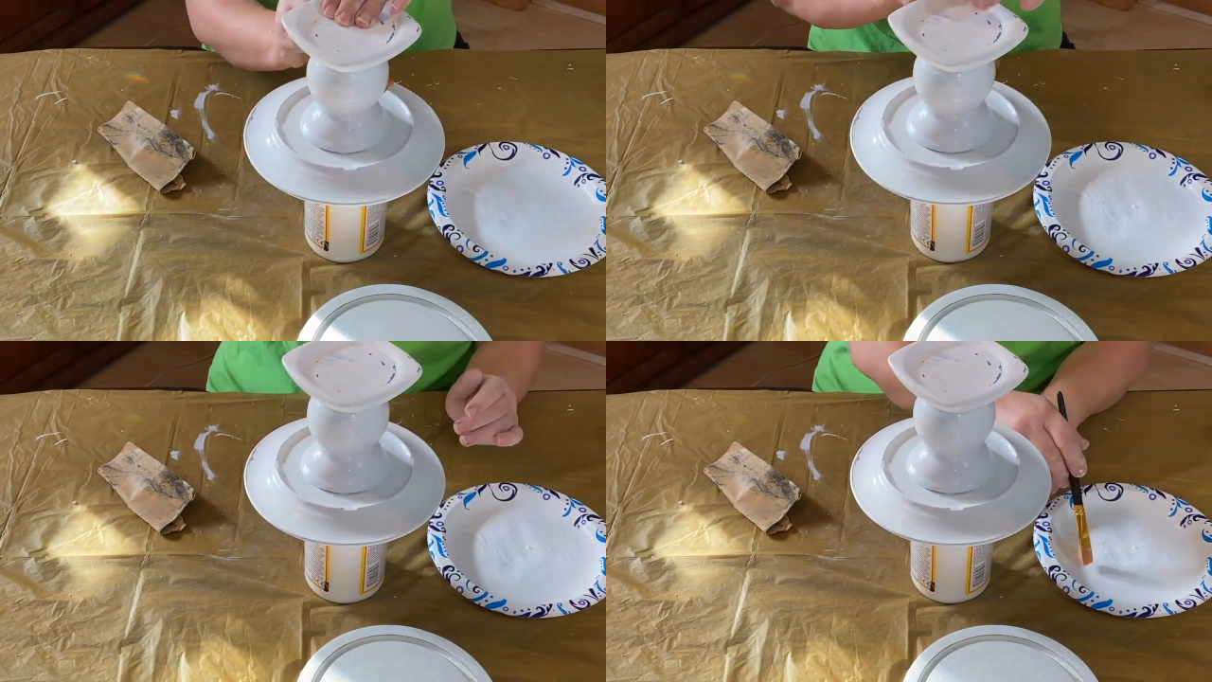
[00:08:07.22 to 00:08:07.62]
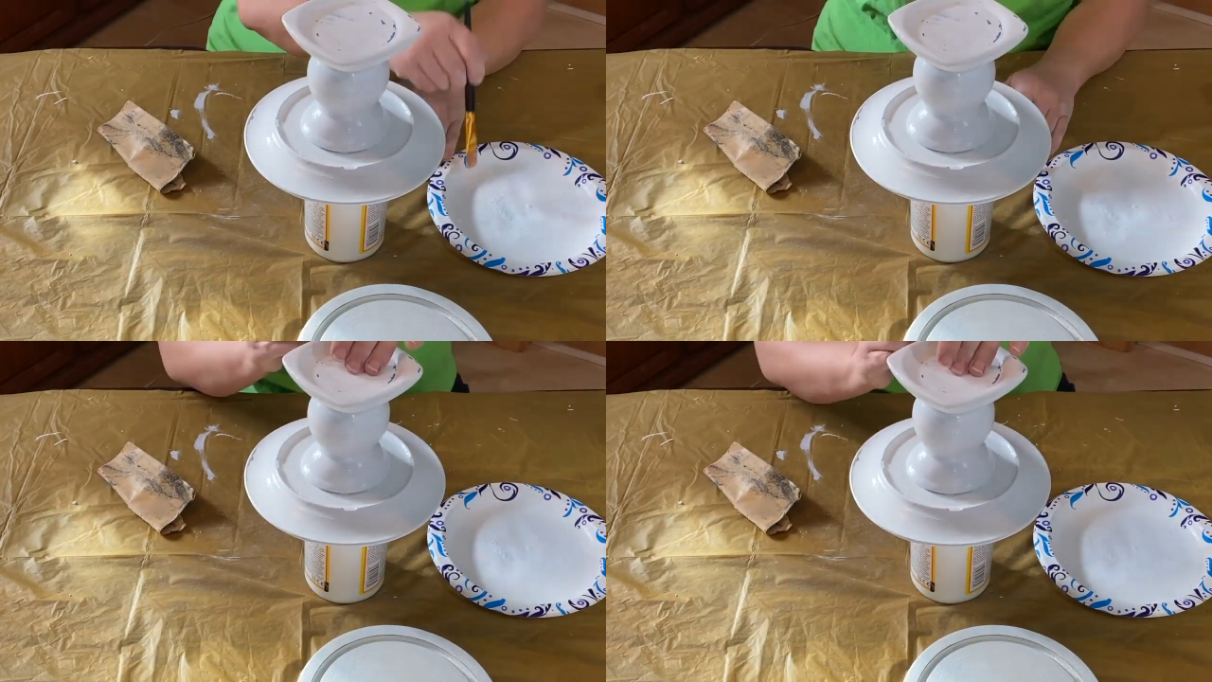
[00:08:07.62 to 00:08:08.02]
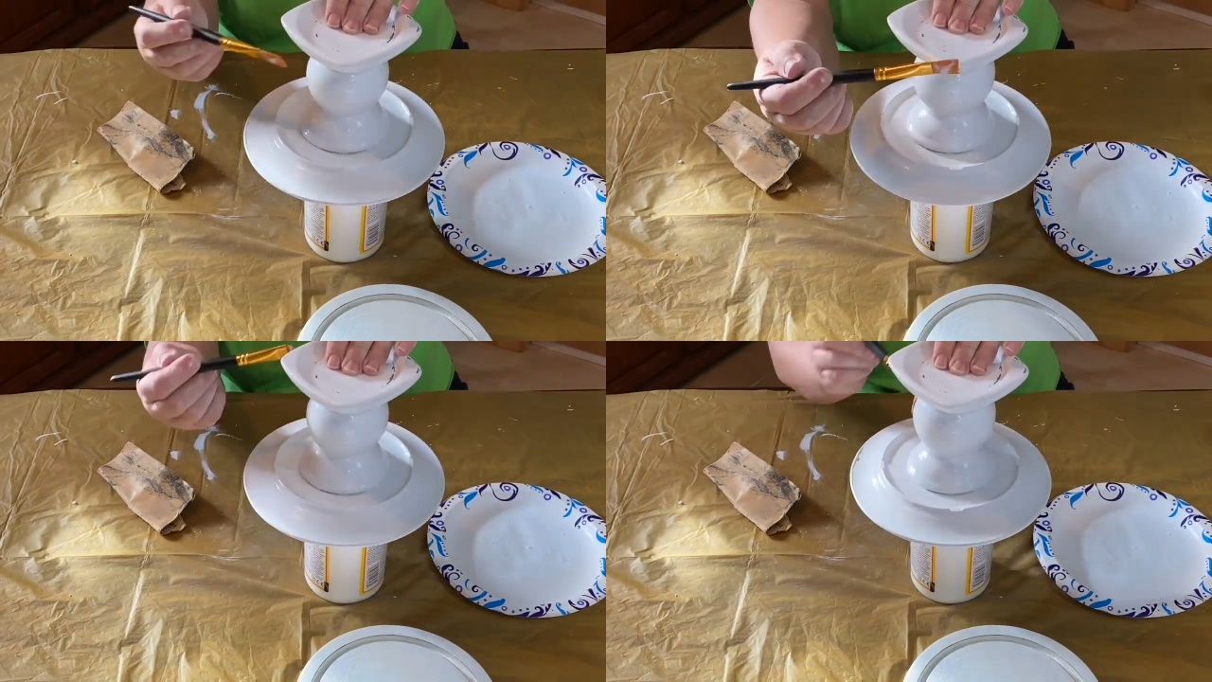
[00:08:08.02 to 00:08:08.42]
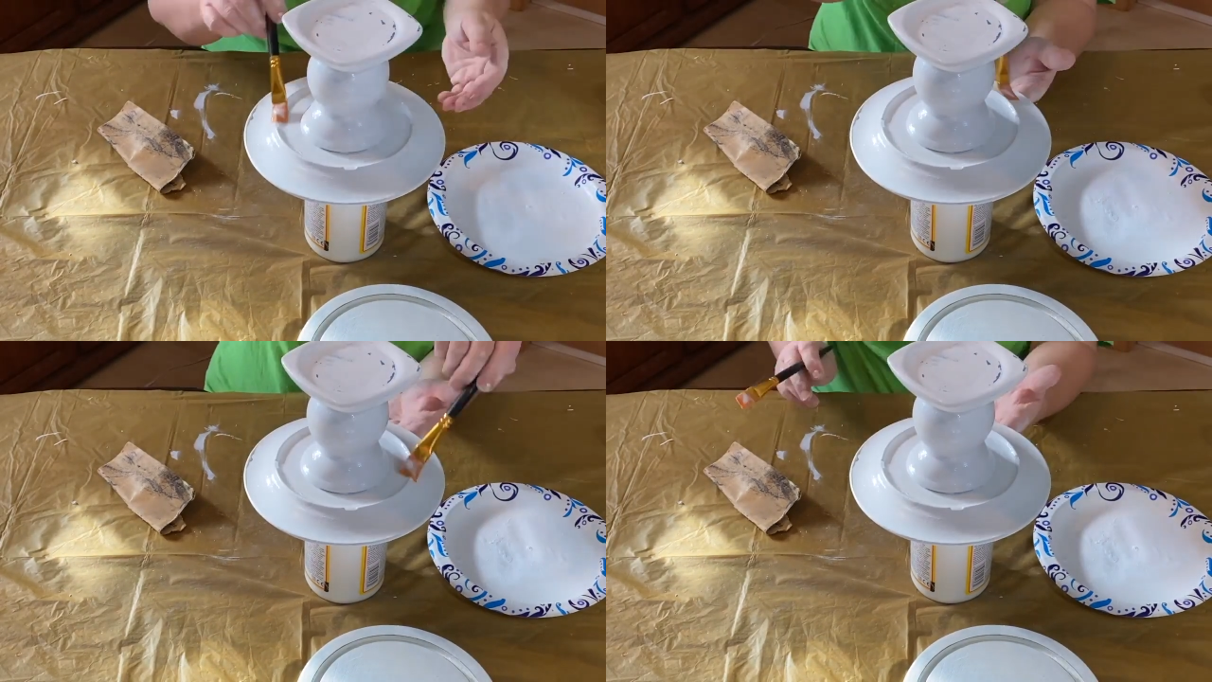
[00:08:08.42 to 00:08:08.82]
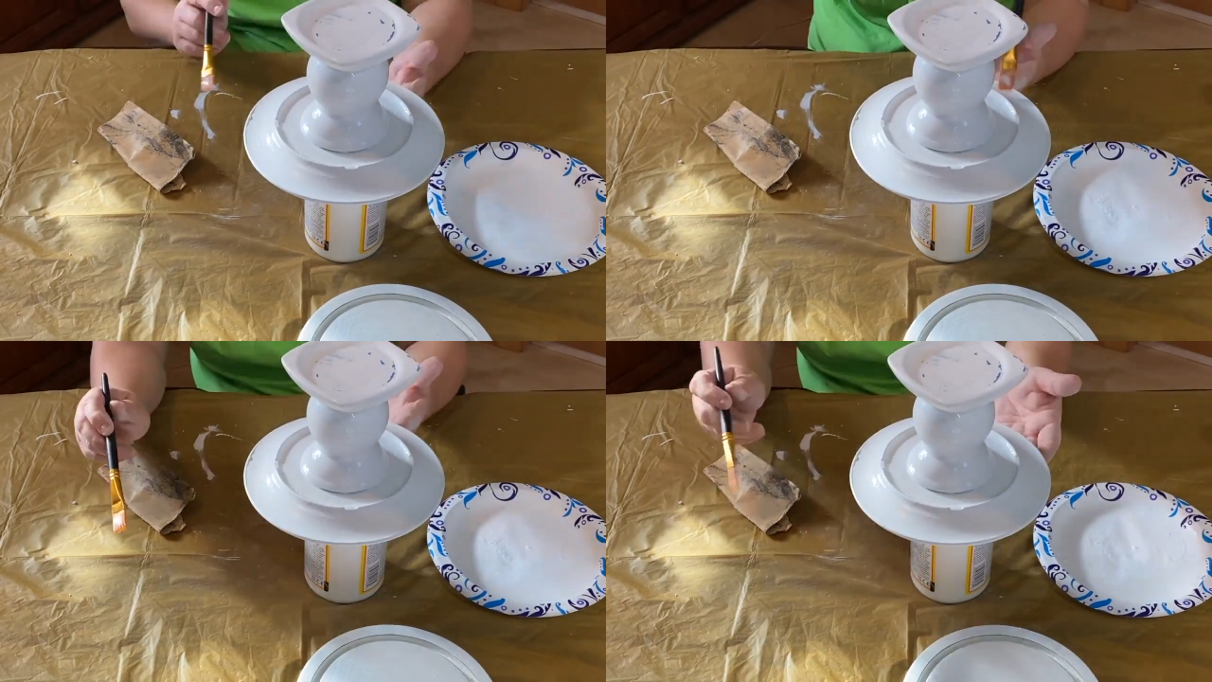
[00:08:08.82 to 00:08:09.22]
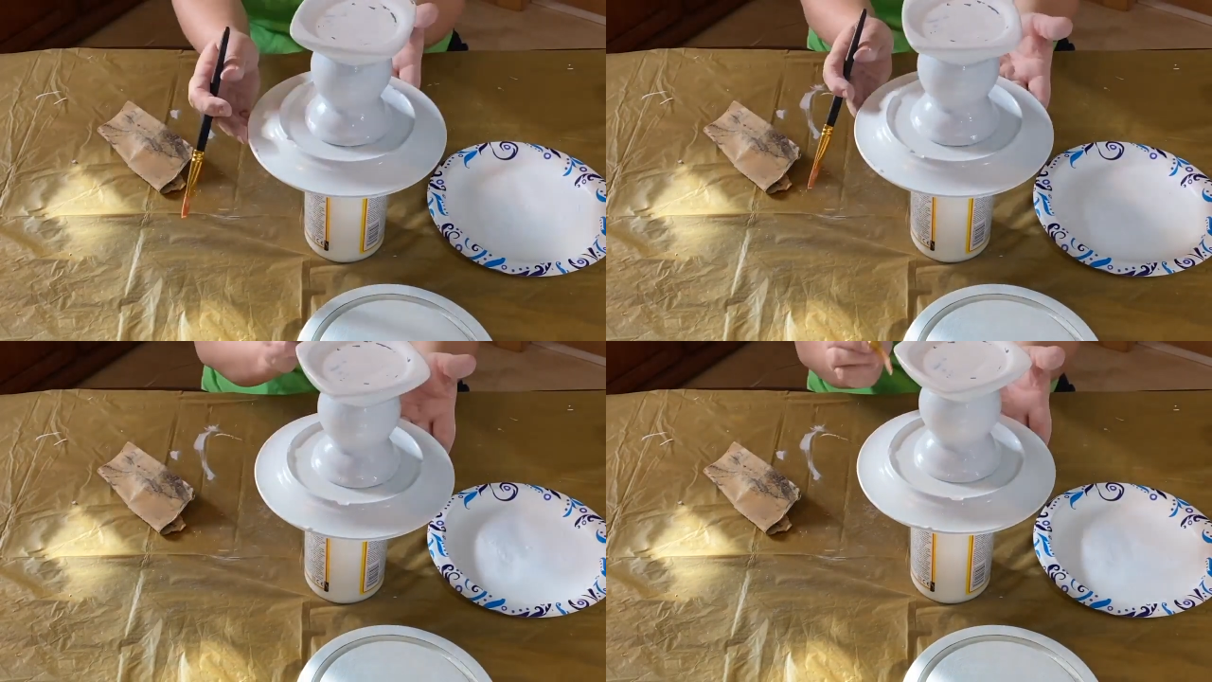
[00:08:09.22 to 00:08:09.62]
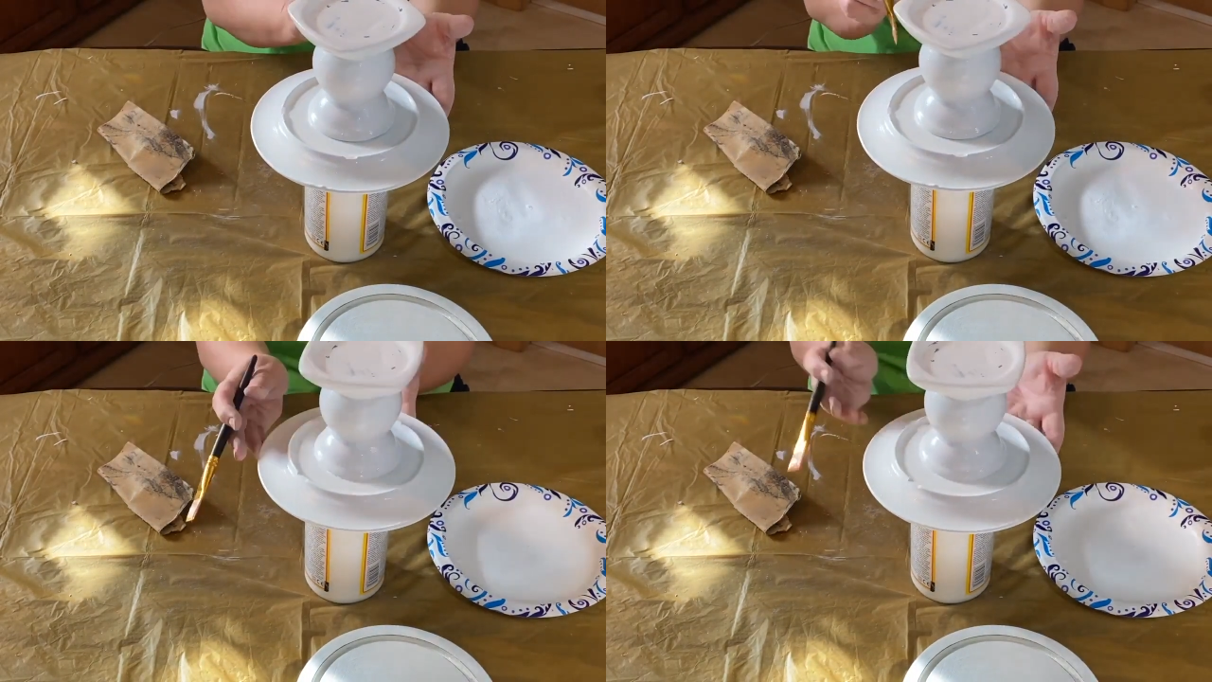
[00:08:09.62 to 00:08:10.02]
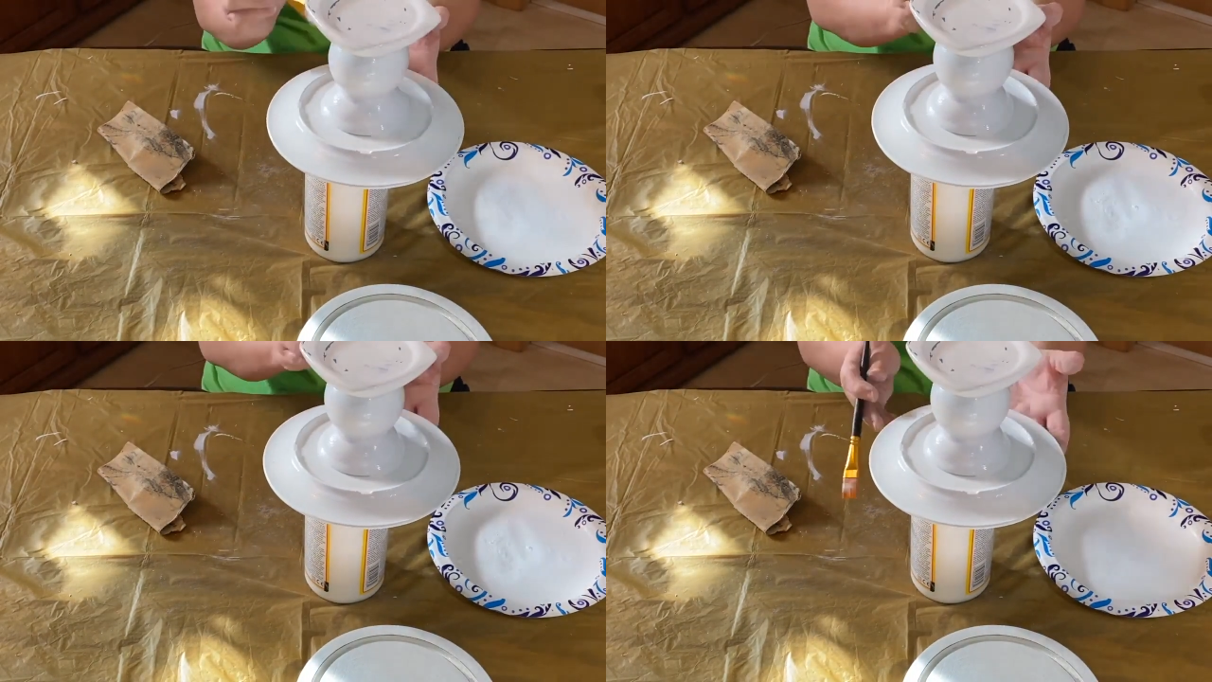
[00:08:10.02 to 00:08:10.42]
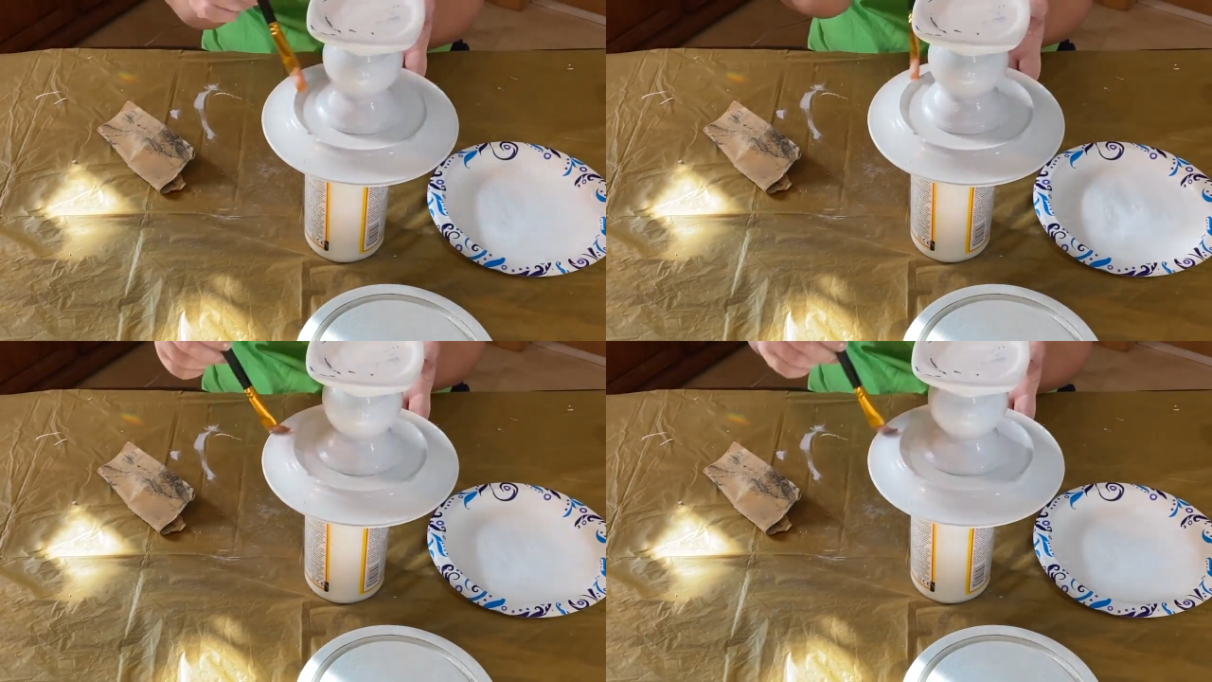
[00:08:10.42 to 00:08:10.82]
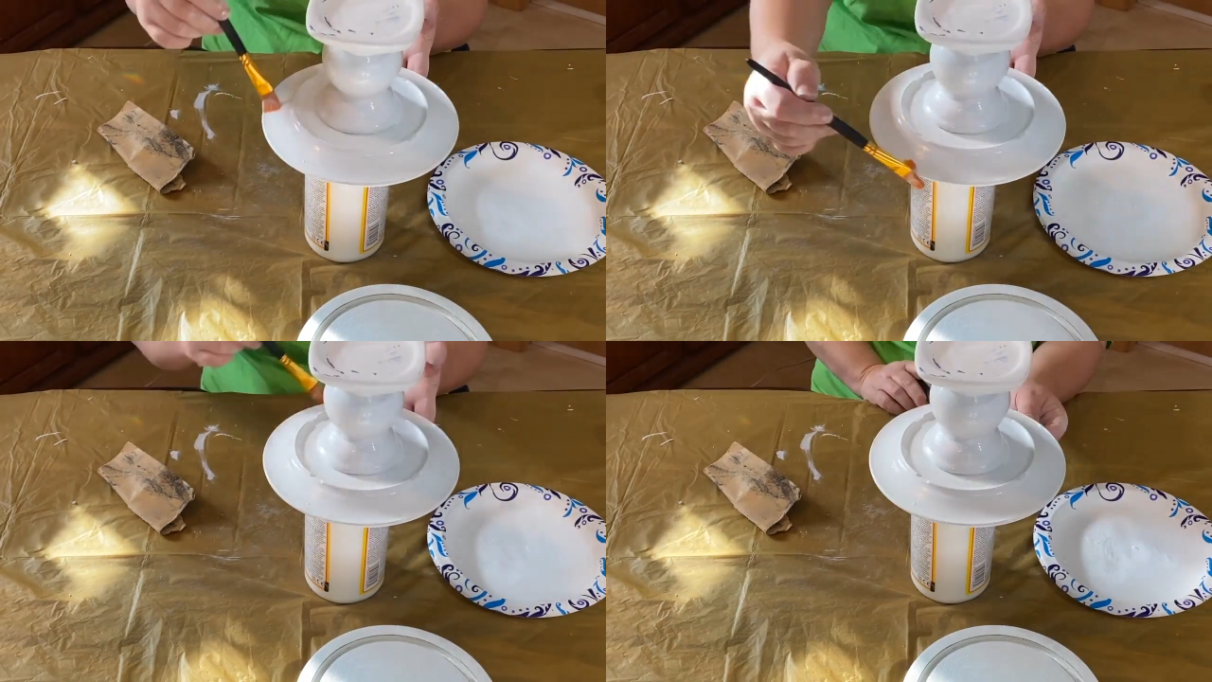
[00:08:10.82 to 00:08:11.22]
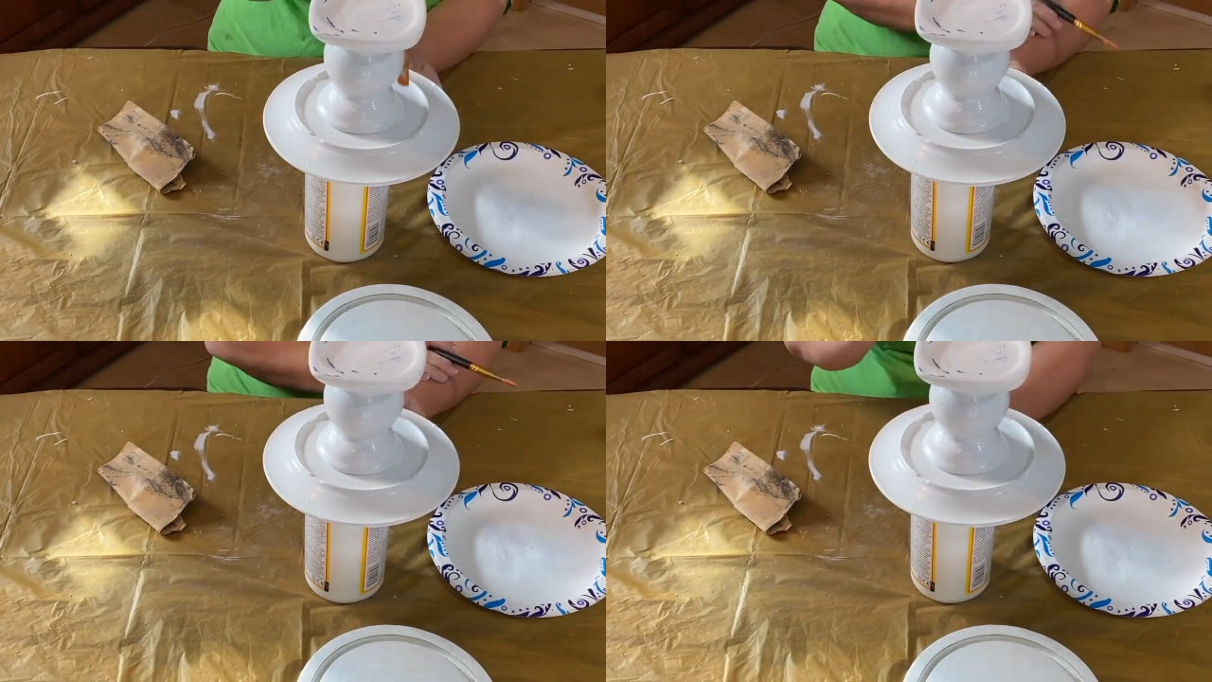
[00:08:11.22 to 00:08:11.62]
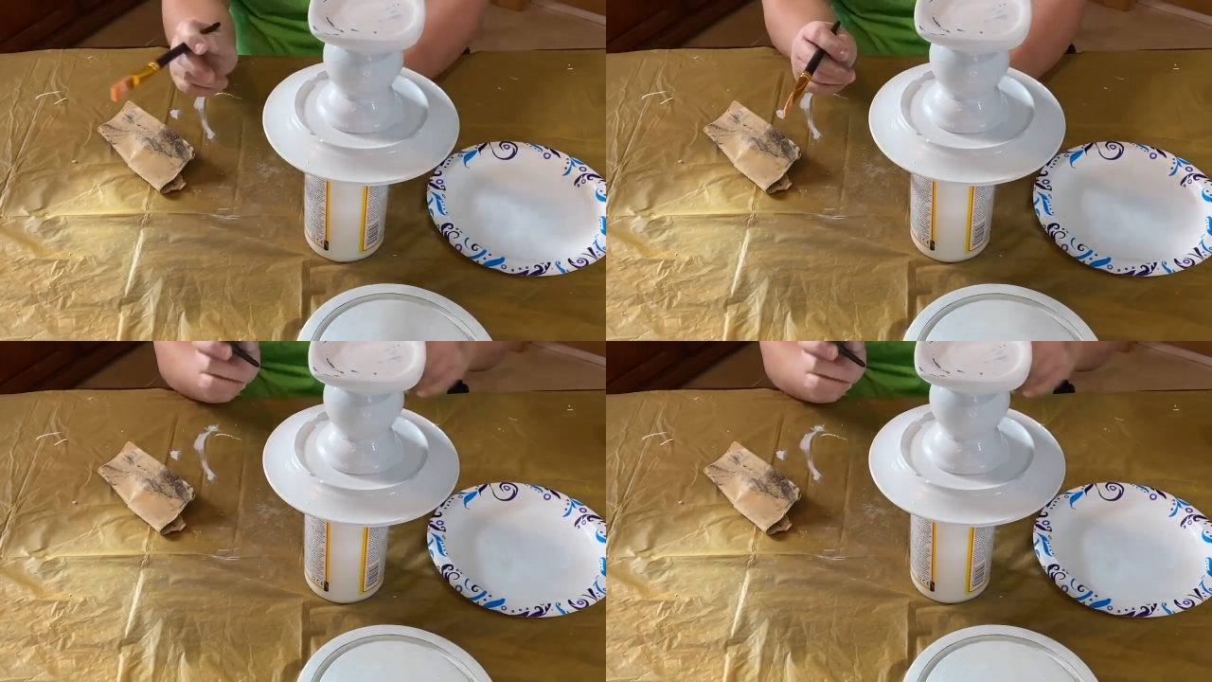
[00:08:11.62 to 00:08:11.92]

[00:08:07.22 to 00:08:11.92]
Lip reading: (no speaker visible)